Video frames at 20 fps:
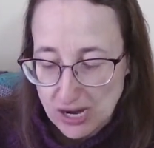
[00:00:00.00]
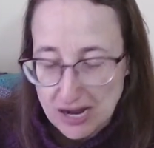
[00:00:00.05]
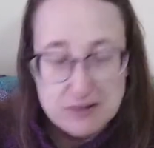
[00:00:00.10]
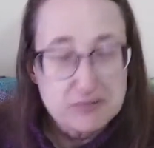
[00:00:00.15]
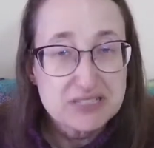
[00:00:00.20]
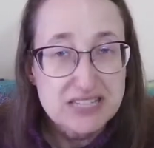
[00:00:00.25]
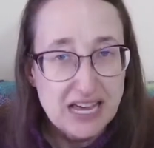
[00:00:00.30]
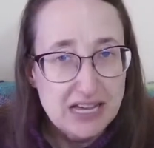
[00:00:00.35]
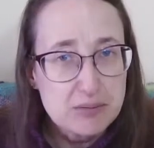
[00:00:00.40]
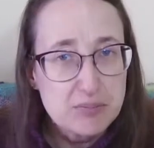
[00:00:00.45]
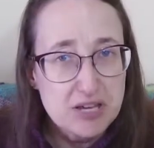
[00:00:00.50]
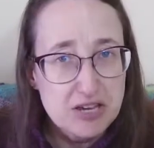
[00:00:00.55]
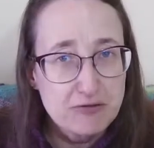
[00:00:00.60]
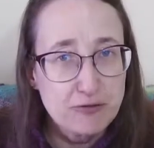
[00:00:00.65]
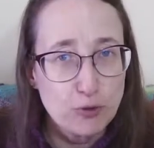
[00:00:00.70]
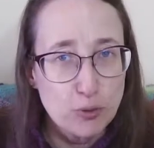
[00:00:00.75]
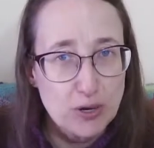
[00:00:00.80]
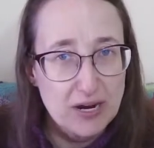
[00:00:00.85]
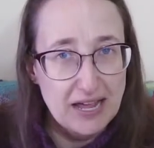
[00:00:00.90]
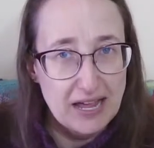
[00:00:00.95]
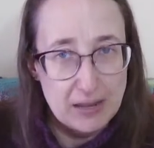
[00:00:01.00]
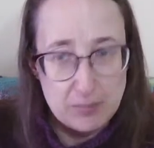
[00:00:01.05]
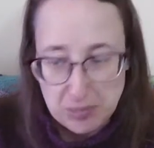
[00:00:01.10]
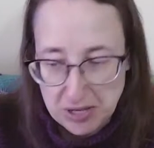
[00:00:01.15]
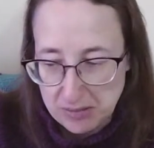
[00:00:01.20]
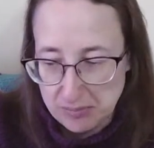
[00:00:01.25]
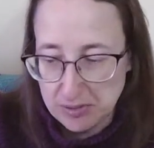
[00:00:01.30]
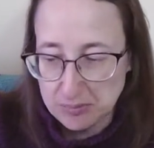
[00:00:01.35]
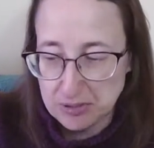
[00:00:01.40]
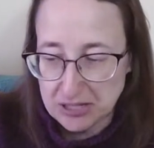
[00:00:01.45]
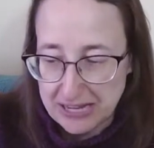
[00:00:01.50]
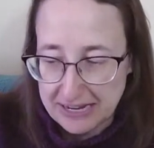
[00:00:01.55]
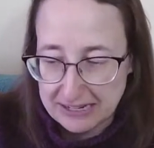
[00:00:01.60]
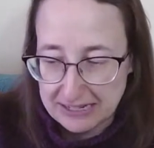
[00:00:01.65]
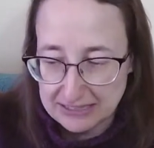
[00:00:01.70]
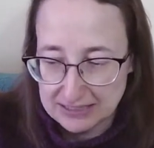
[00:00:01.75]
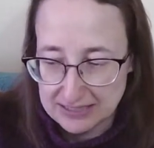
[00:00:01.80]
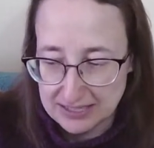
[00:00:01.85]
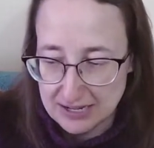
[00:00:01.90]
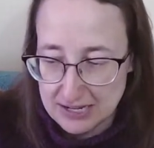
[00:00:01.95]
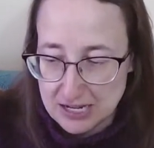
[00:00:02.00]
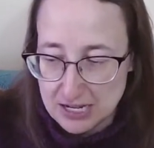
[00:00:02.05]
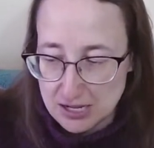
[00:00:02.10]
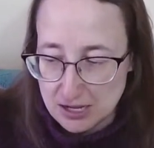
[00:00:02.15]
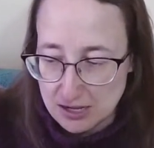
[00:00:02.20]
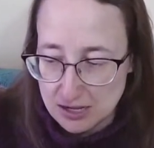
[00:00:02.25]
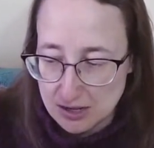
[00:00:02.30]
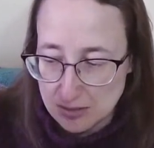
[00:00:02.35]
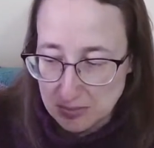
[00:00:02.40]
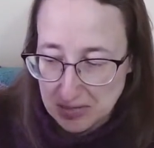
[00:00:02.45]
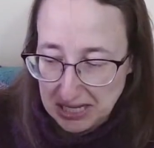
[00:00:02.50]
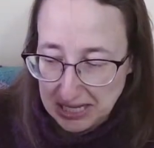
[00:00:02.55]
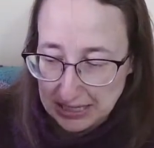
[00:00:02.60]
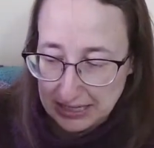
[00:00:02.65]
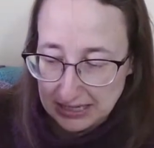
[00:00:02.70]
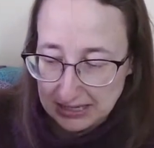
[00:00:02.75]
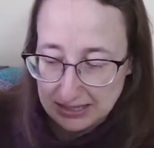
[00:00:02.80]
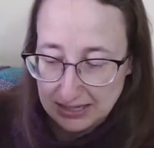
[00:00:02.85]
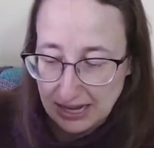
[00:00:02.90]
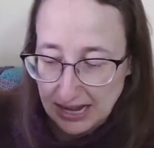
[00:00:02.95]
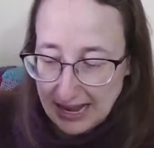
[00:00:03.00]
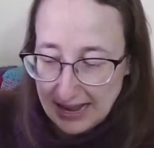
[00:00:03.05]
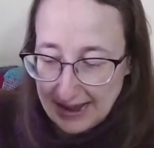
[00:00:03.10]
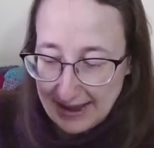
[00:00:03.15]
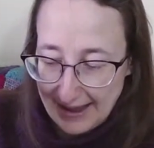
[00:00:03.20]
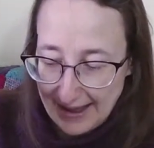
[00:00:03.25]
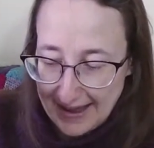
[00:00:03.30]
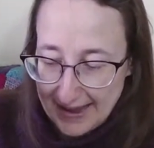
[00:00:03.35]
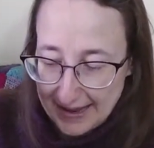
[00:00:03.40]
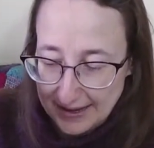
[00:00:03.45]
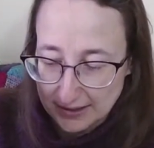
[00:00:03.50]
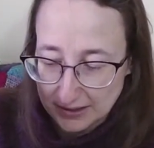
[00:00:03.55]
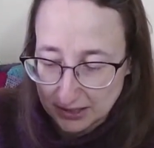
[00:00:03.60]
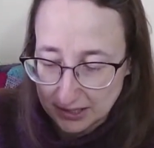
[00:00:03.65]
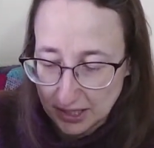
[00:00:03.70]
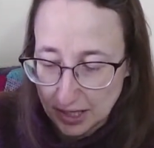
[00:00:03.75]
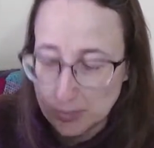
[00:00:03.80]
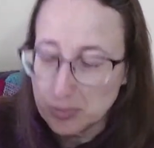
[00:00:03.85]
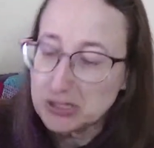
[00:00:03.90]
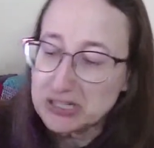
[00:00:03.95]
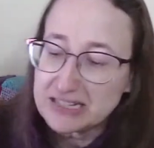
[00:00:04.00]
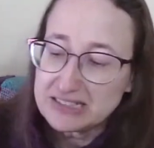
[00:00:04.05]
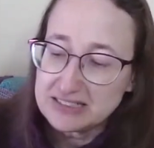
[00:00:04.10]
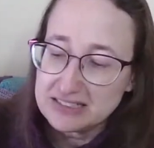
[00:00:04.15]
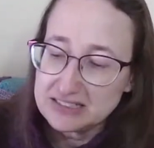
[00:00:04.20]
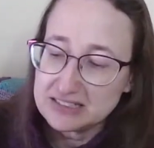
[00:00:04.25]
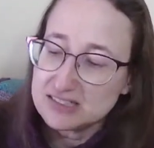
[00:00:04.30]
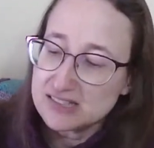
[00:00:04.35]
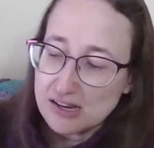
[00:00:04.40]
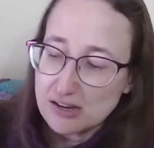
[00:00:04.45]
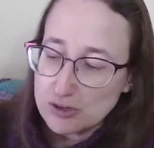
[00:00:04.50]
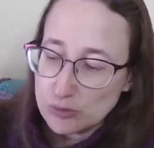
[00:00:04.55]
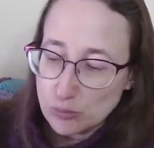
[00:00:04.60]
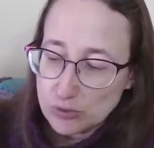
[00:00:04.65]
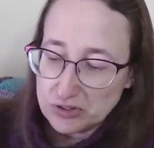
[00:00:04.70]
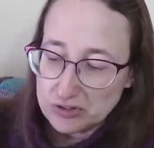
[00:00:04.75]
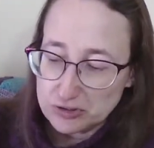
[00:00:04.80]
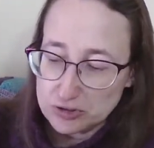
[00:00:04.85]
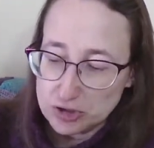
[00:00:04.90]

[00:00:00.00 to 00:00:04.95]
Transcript: I was aiming for a baby blanket, and I had a couple ideas on where to